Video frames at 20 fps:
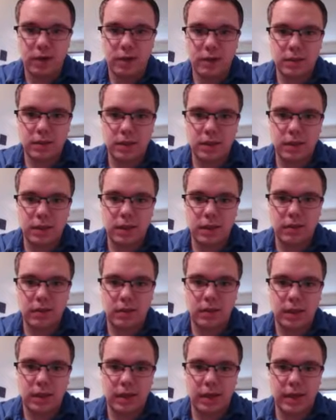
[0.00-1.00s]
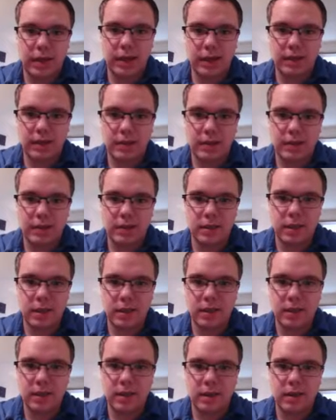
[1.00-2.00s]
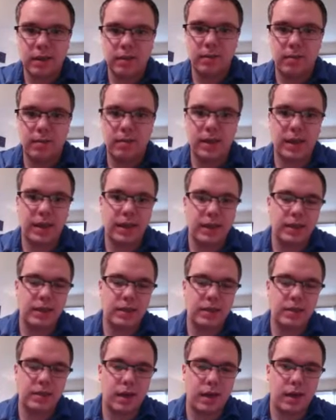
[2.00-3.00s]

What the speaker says: is going to equal our x minus